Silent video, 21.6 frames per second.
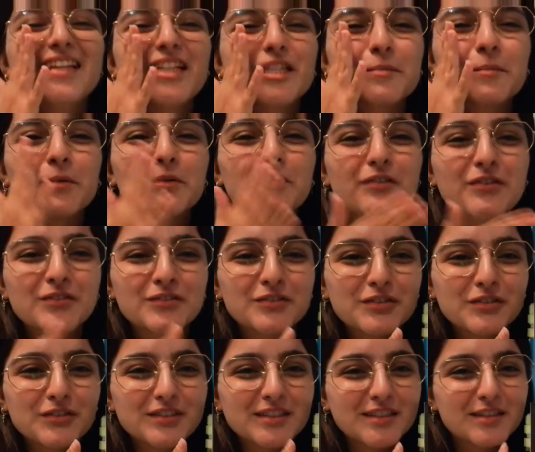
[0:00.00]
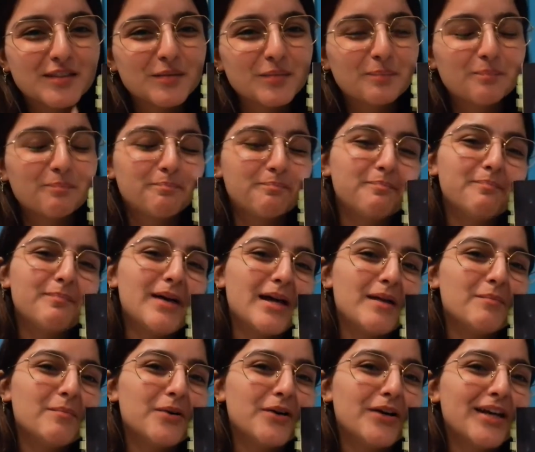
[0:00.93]
let's move on to this
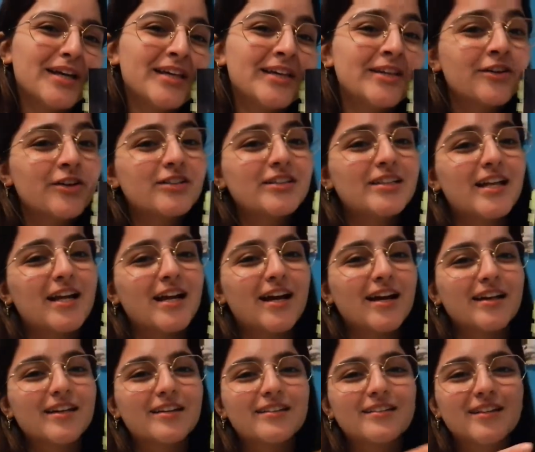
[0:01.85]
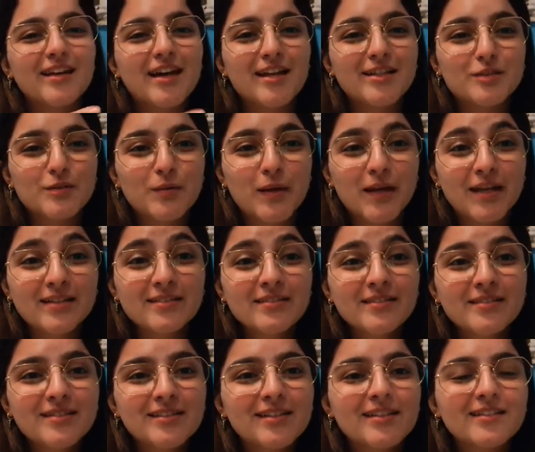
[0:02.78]
bad boy here that I, as you
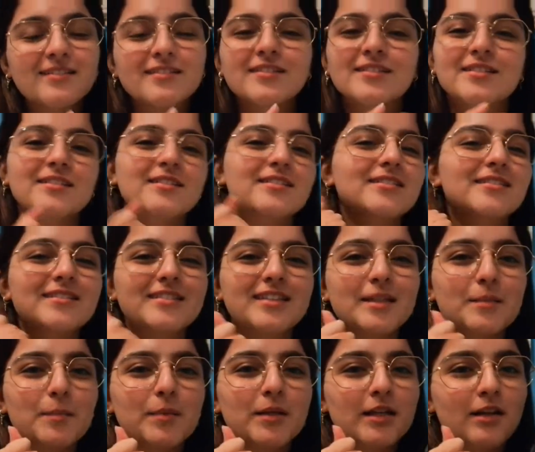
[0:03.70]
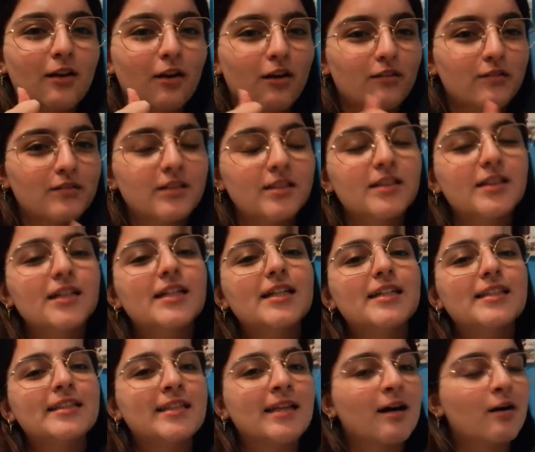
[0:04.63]
can see, deeply loved.
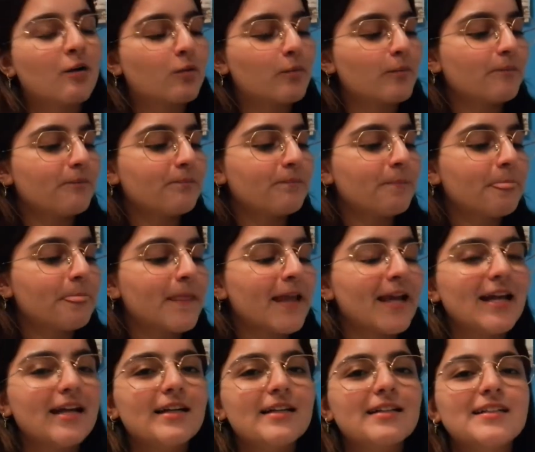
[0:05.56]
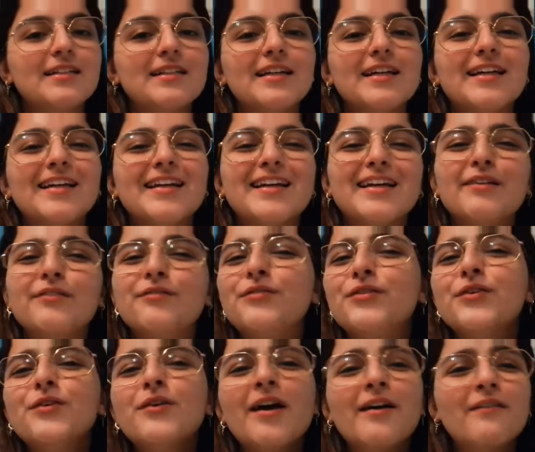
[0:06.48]
Now,
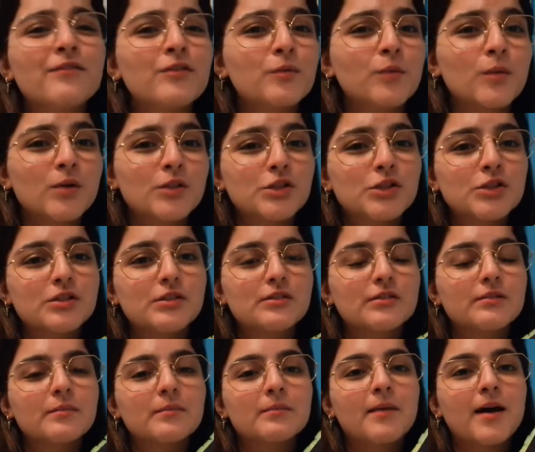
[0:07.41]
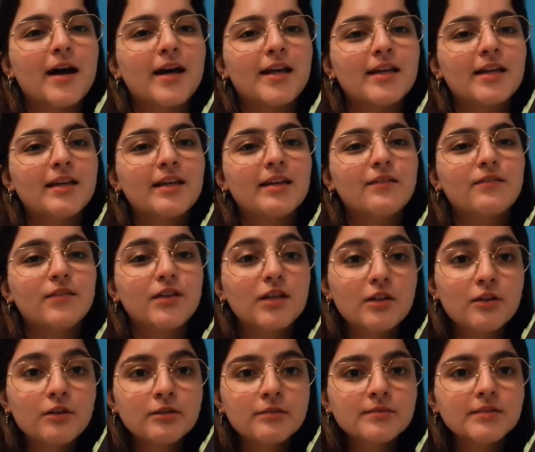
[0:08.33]
if you haven't watched my
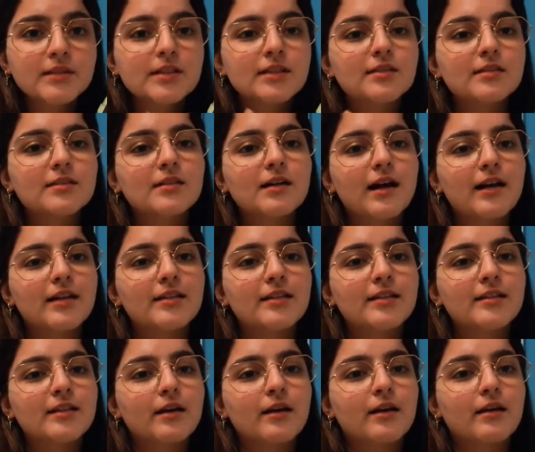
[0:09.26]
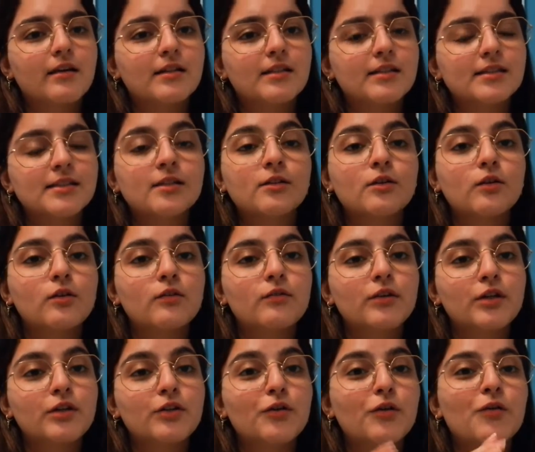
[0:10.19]
video, I did a single
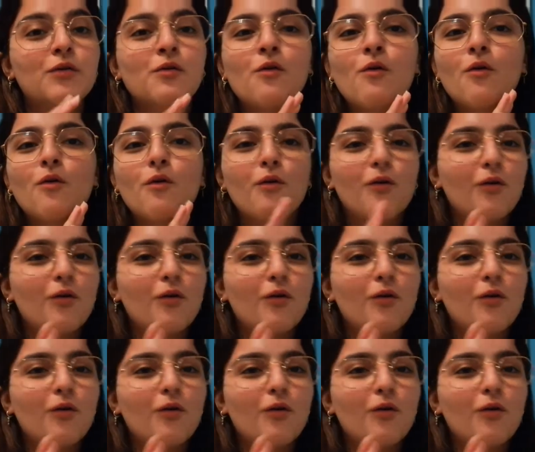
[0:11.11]
video